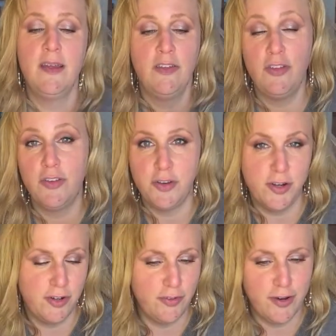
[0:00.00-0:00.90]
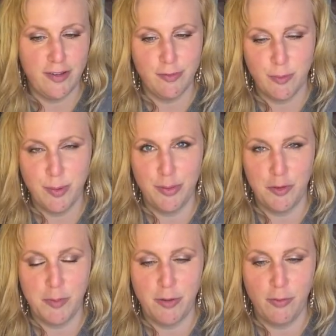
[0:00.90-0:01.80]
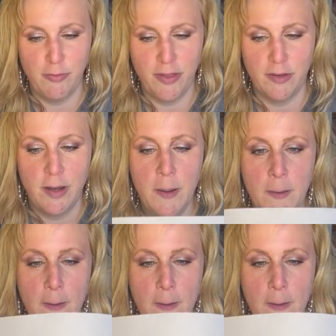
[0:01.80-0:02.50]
She's a nurse, right? So we're both in the medical field.